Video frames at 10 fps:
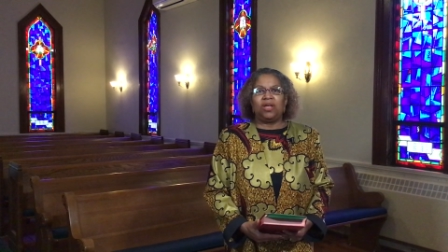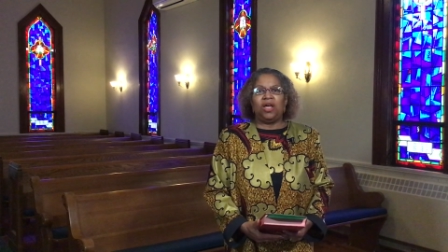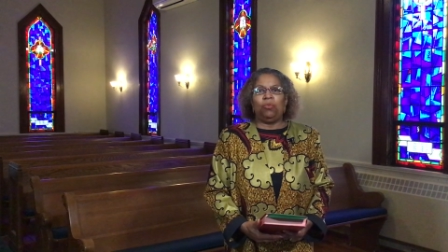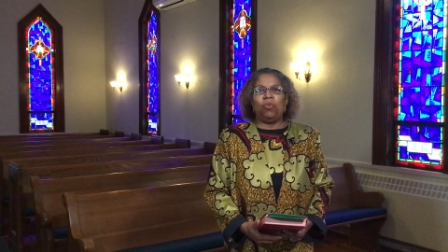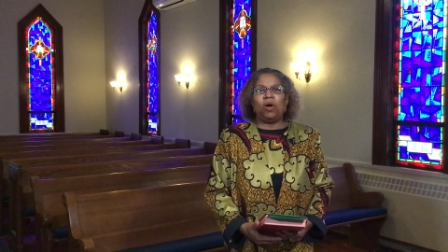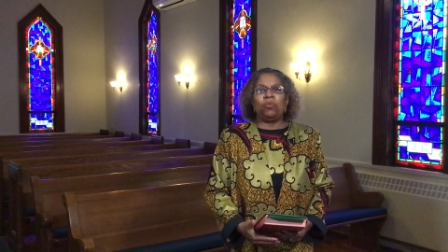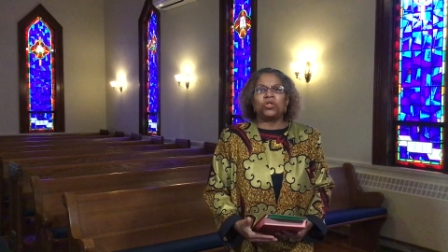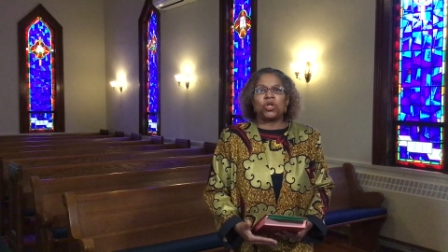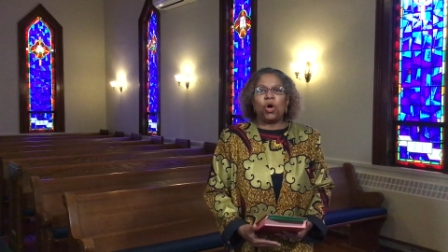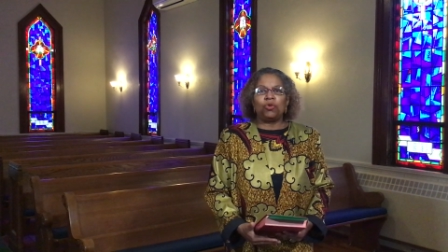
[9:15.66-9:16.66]
and what
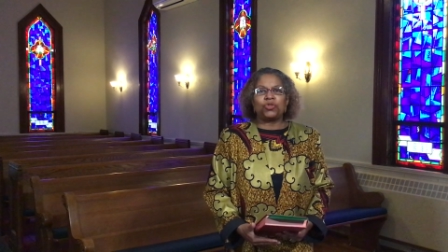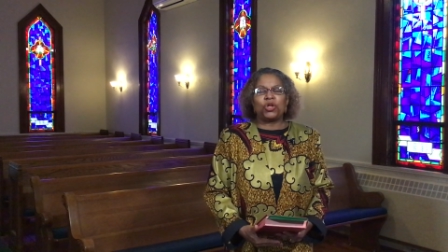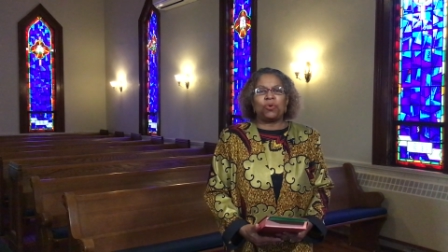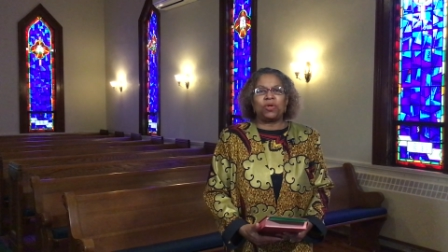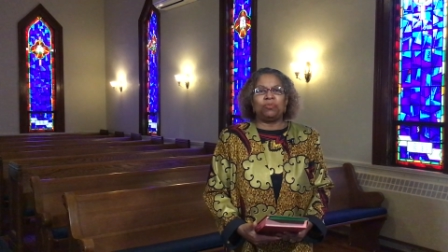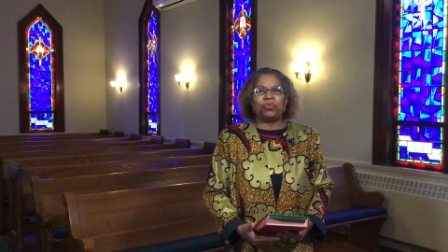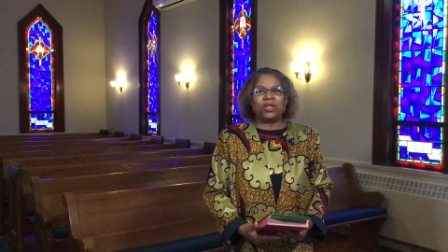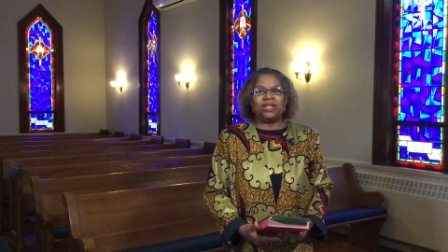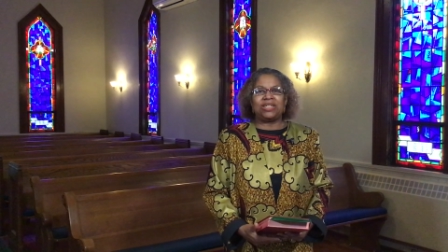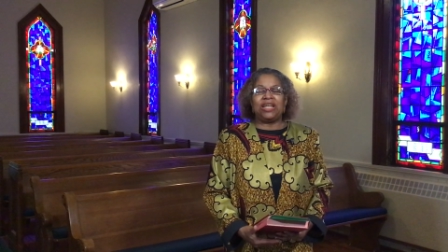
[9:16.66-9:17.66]
was also in
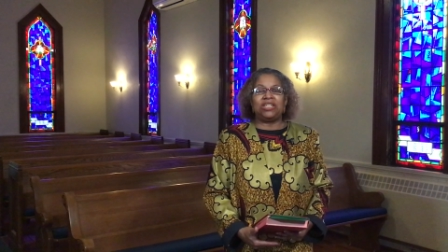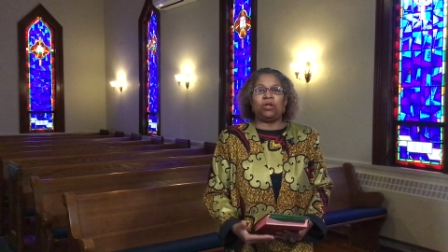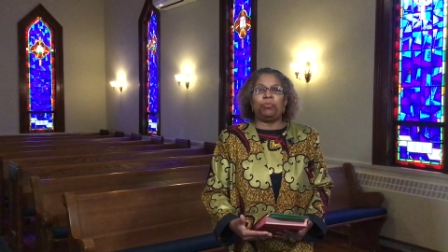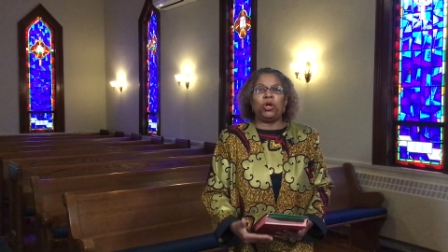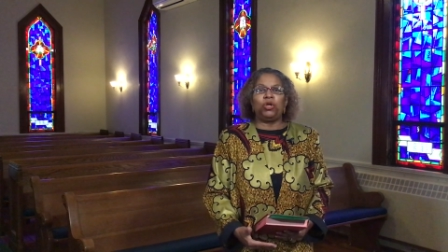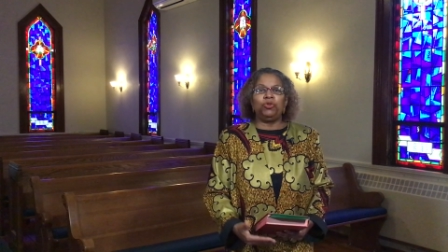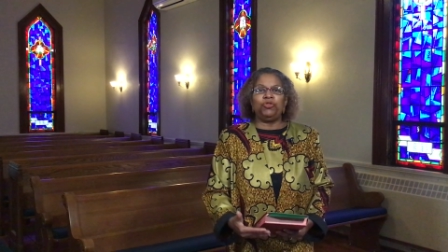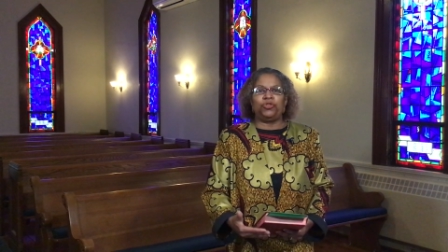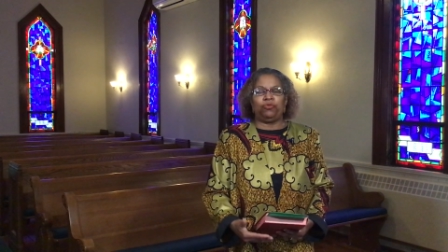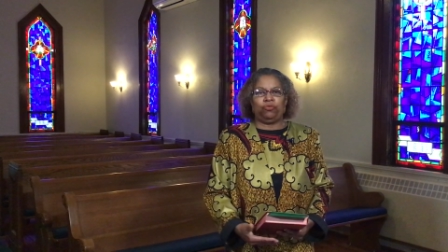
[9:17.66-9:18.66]
place as a
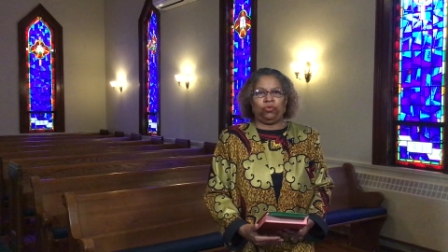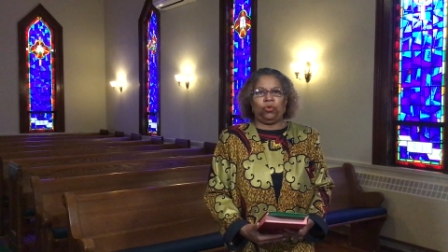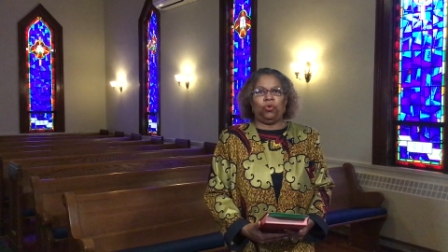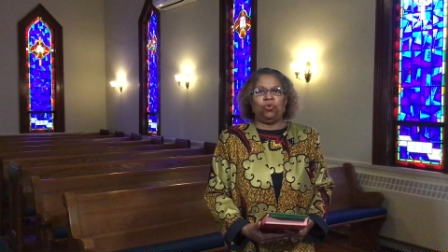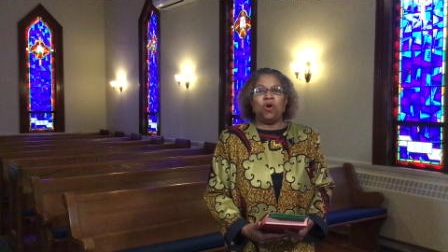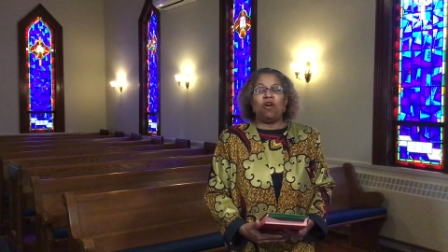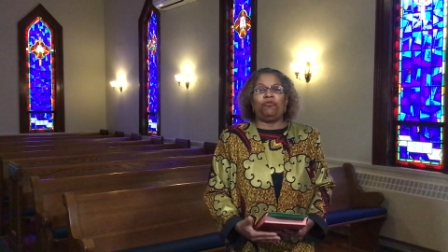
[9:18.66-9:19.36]
Persian rule